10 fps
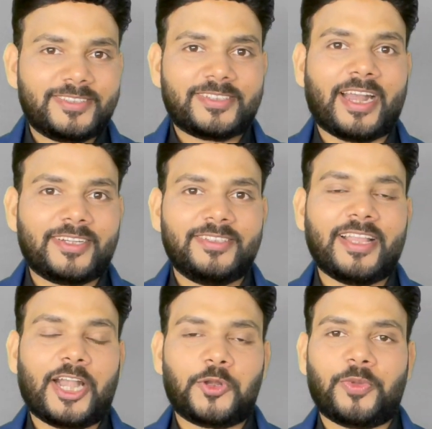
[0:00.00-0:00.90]
Stand in
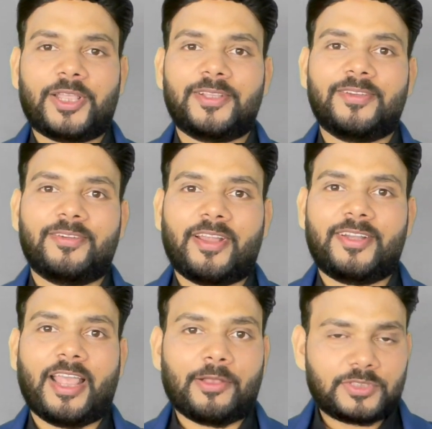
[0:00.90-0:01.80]
that way, right?
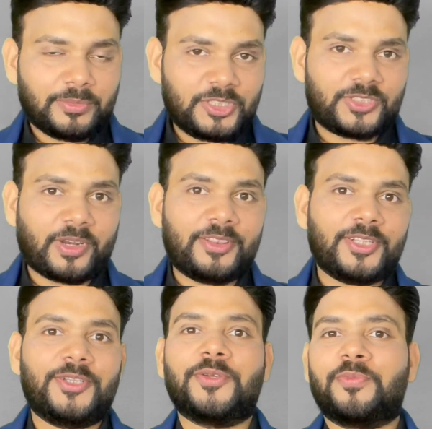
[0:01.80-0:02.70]
Have some strength
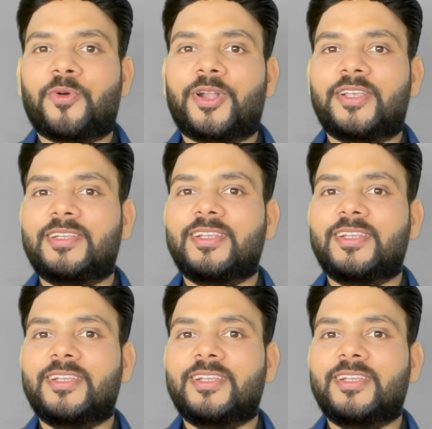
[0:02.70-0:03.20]
in your body.